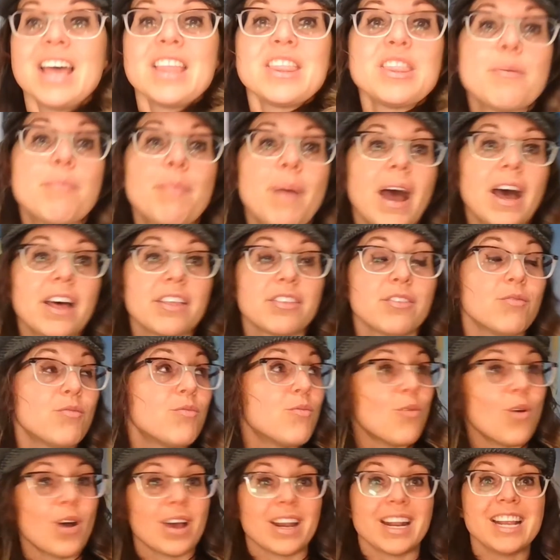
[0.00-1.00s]
The path of
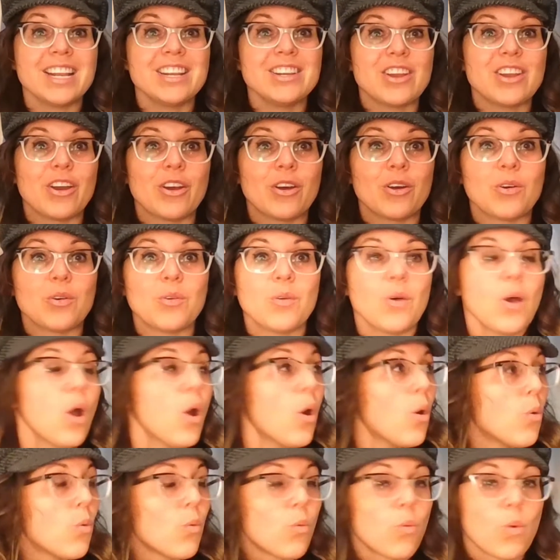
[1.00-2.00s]
what I know,
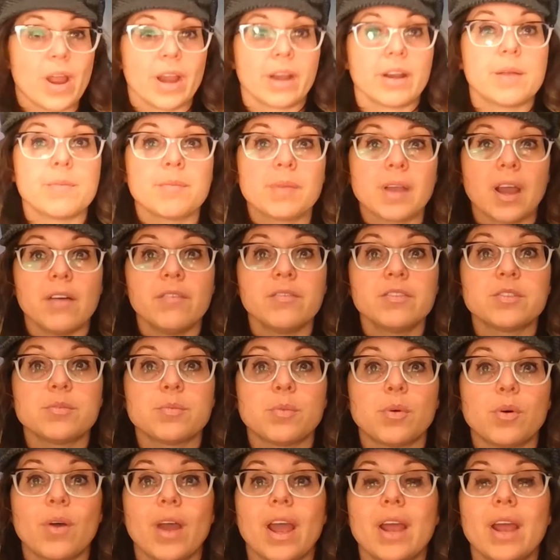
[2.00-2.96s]
where I'm comfortable,